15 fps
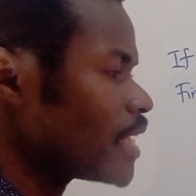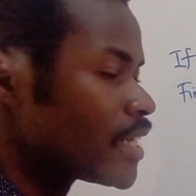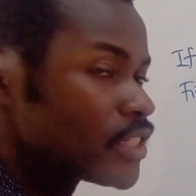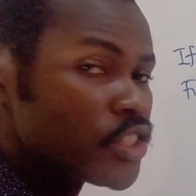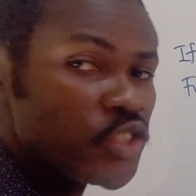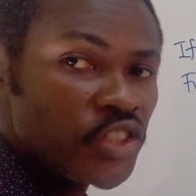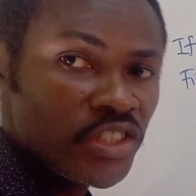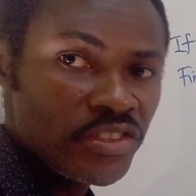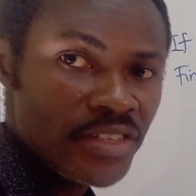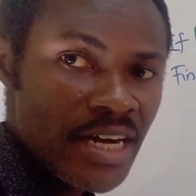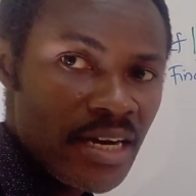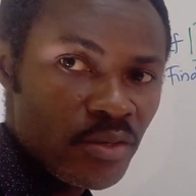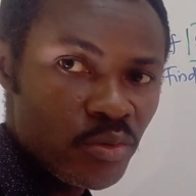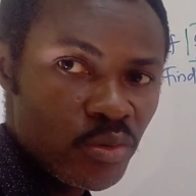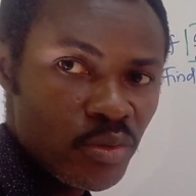Now, the
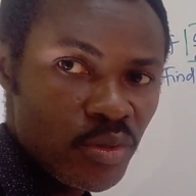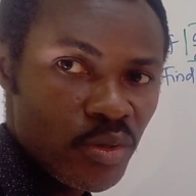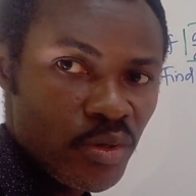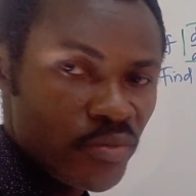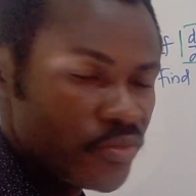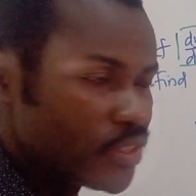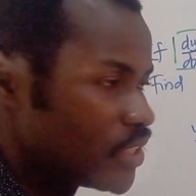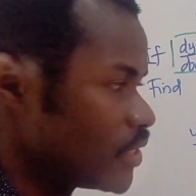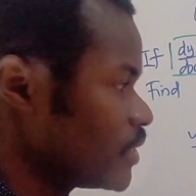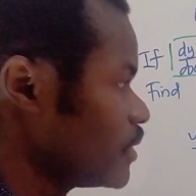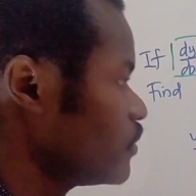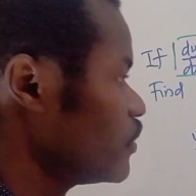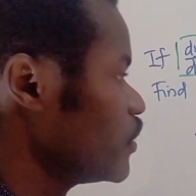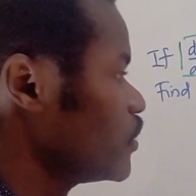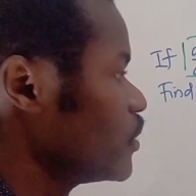general rule of
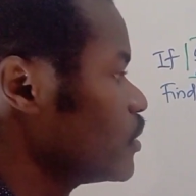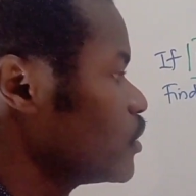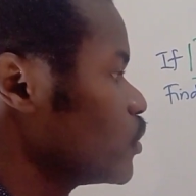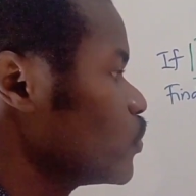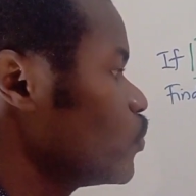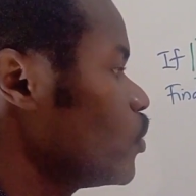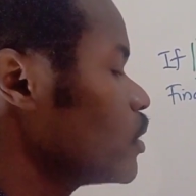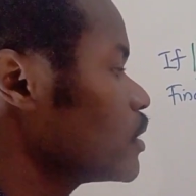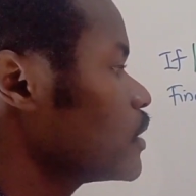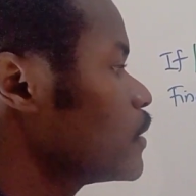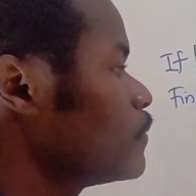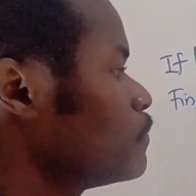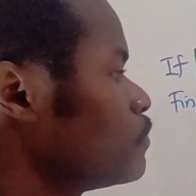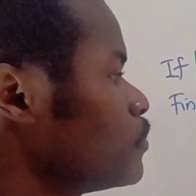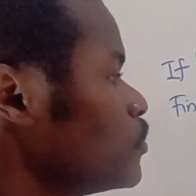integration is what?
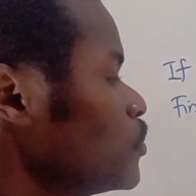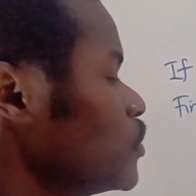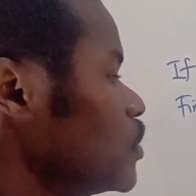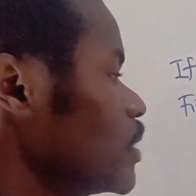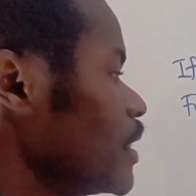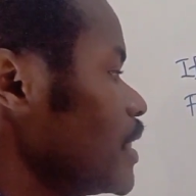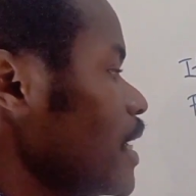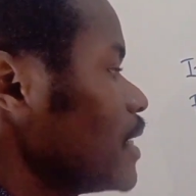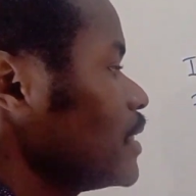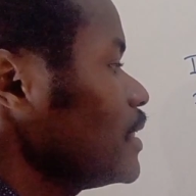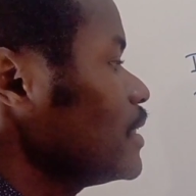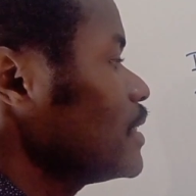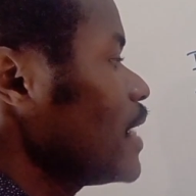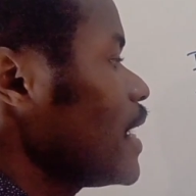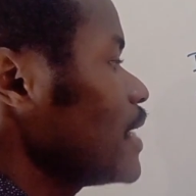Okay, now
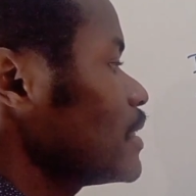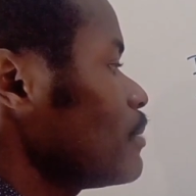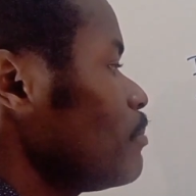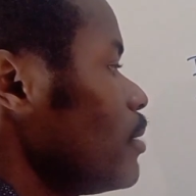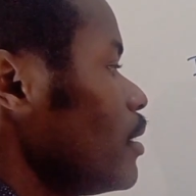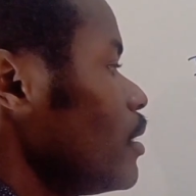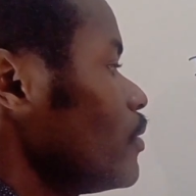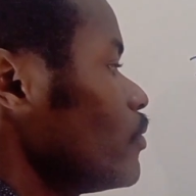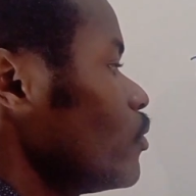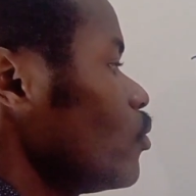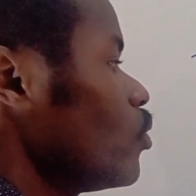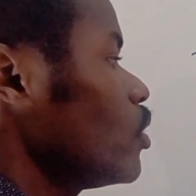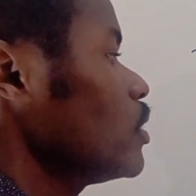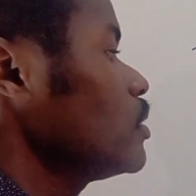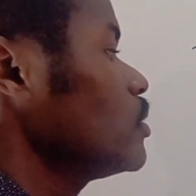this has the power of
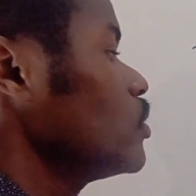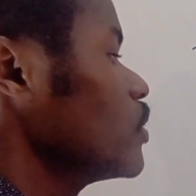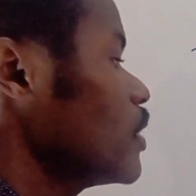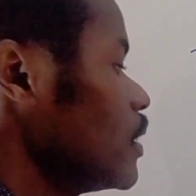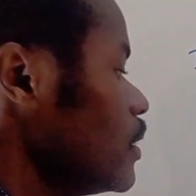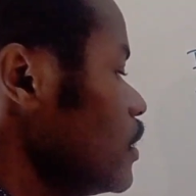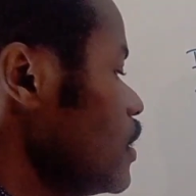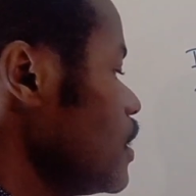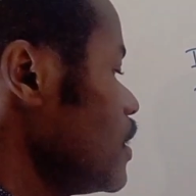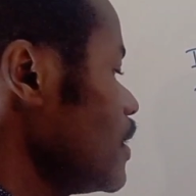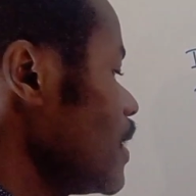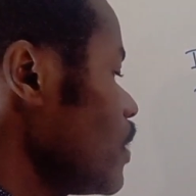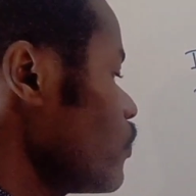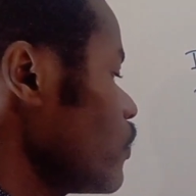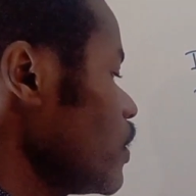1, okay?
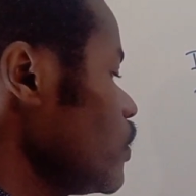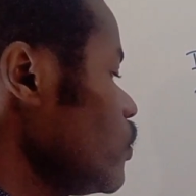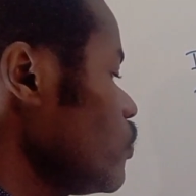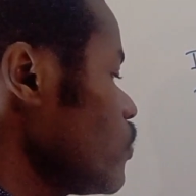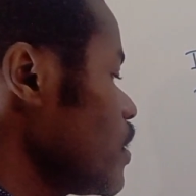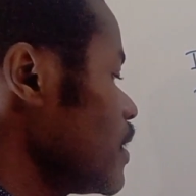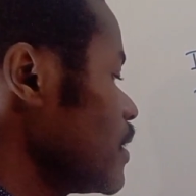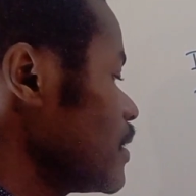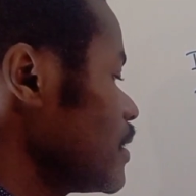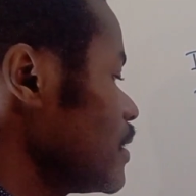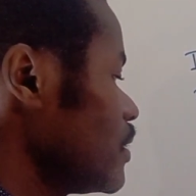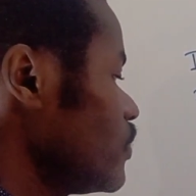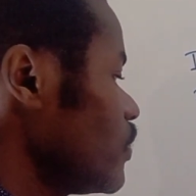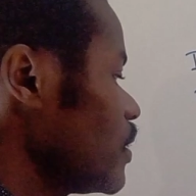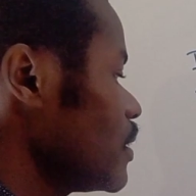Now, when you are
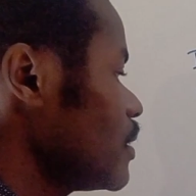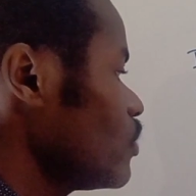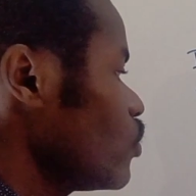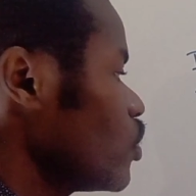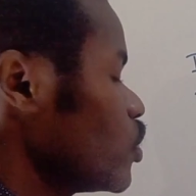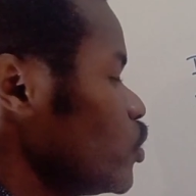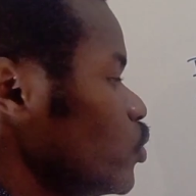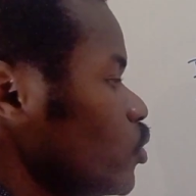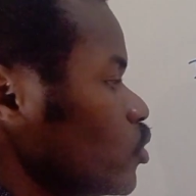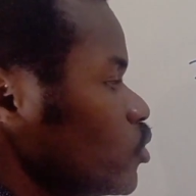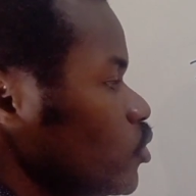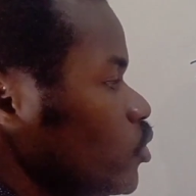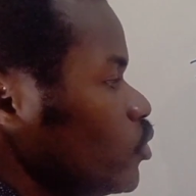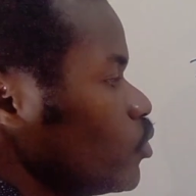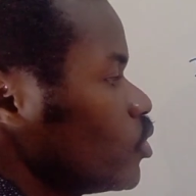integrating, what do you want
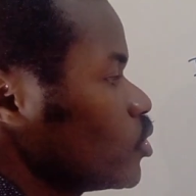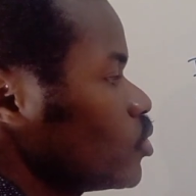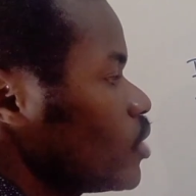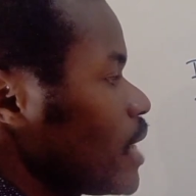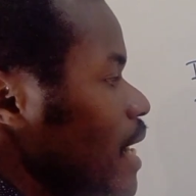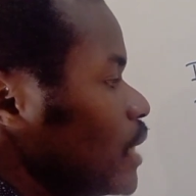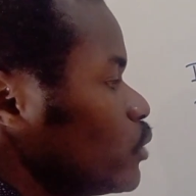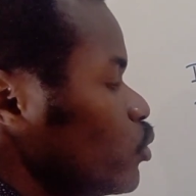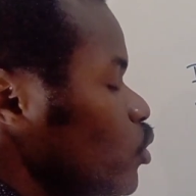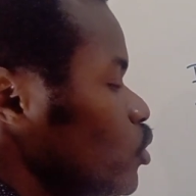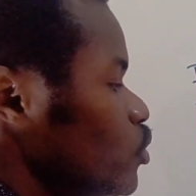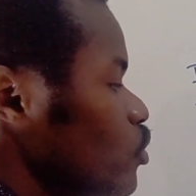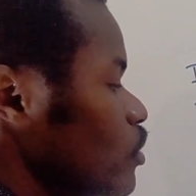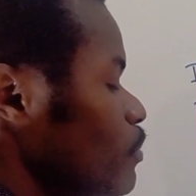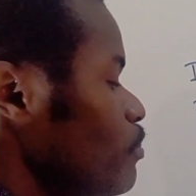to do? You want to add
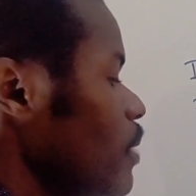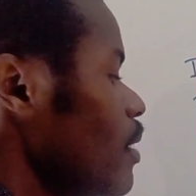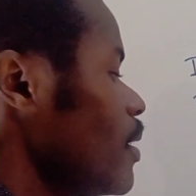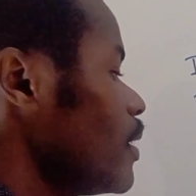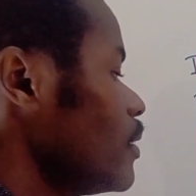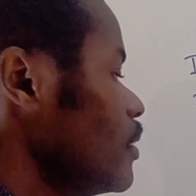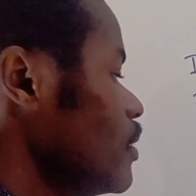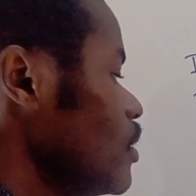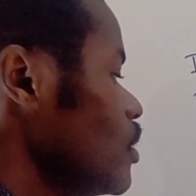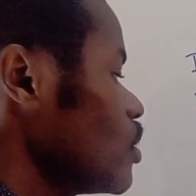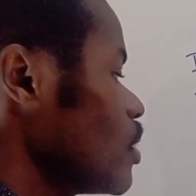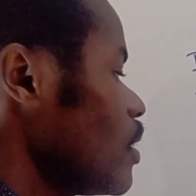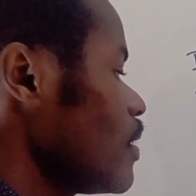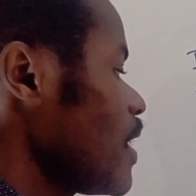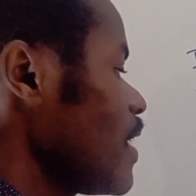1 to the power.
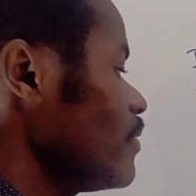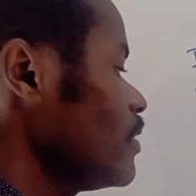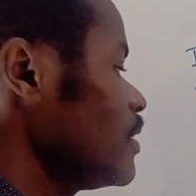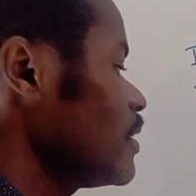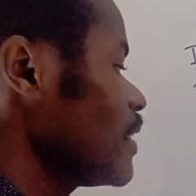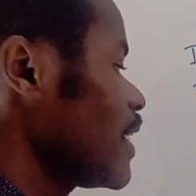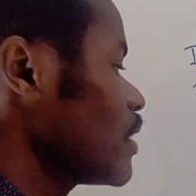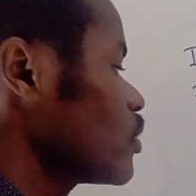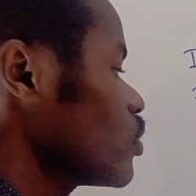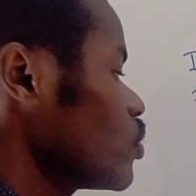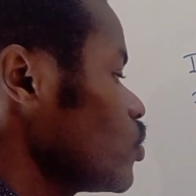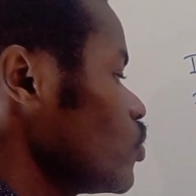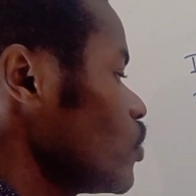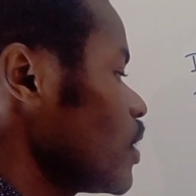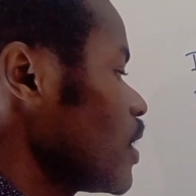So I'll have this as
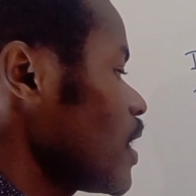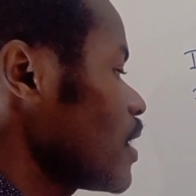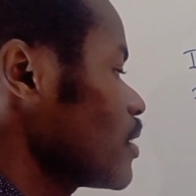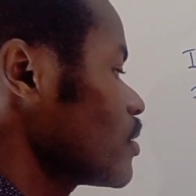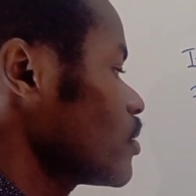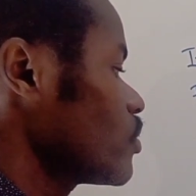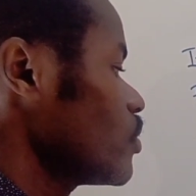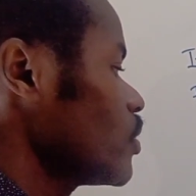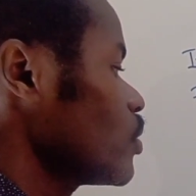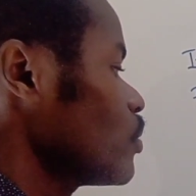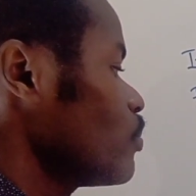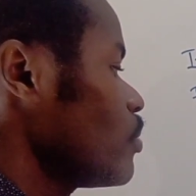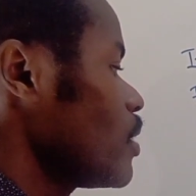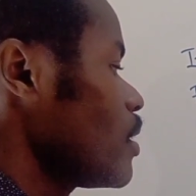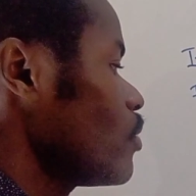2x raised
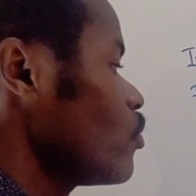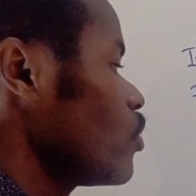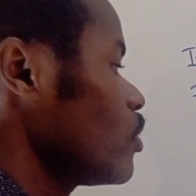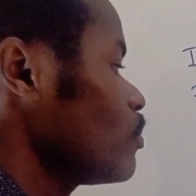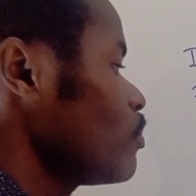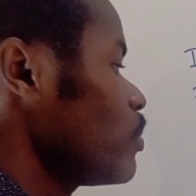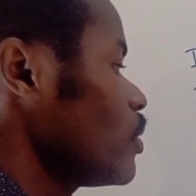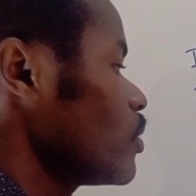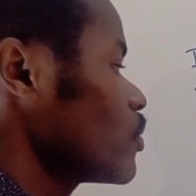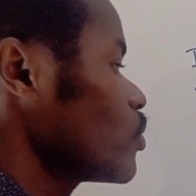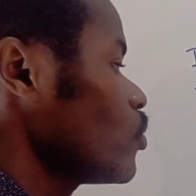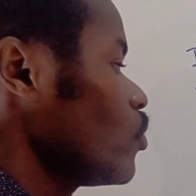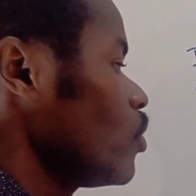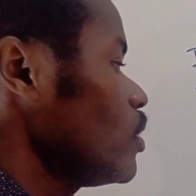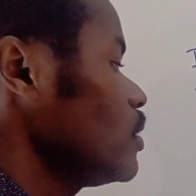to the power 1
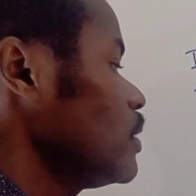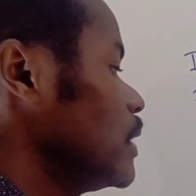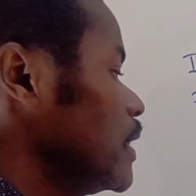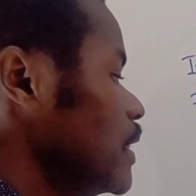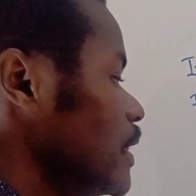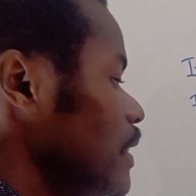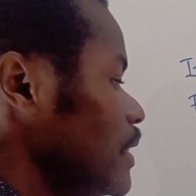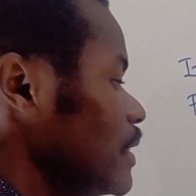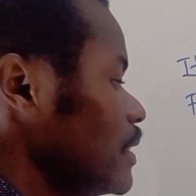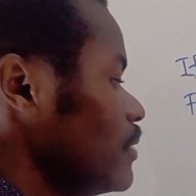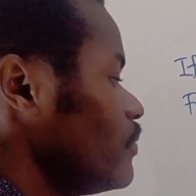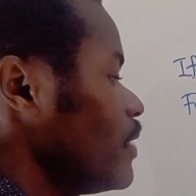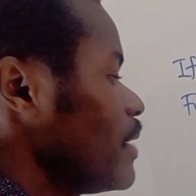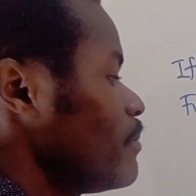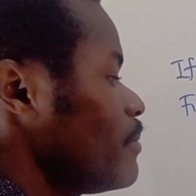plus 1
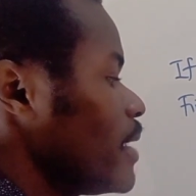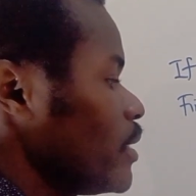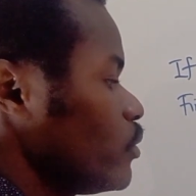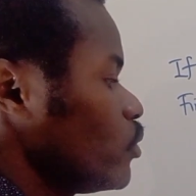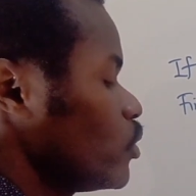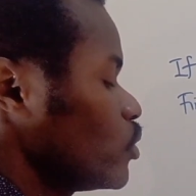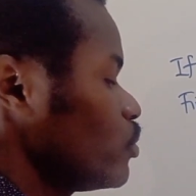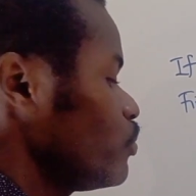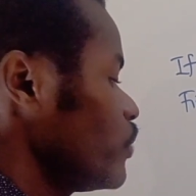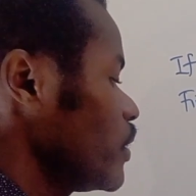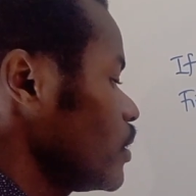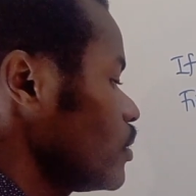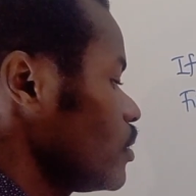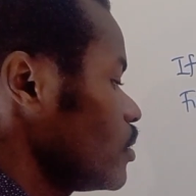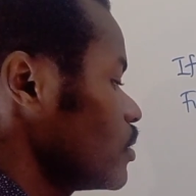divided by, you want to
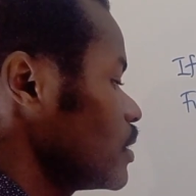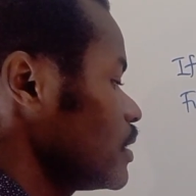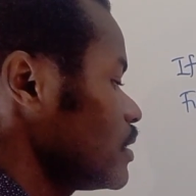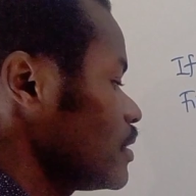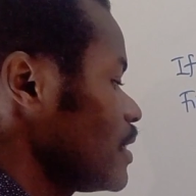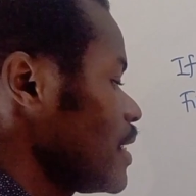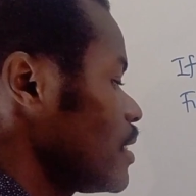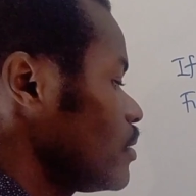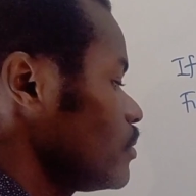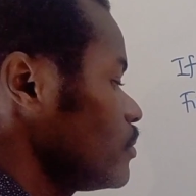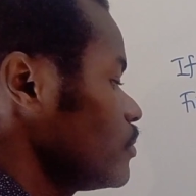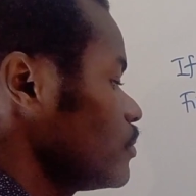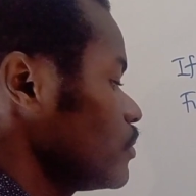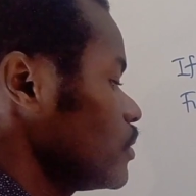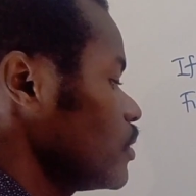bring all this down,
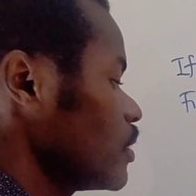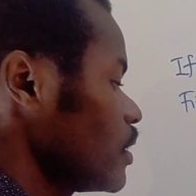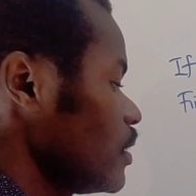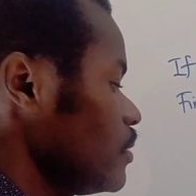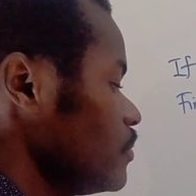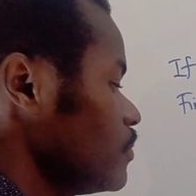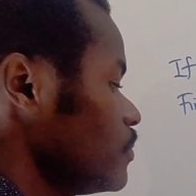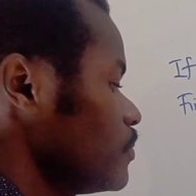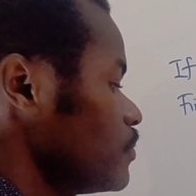okay?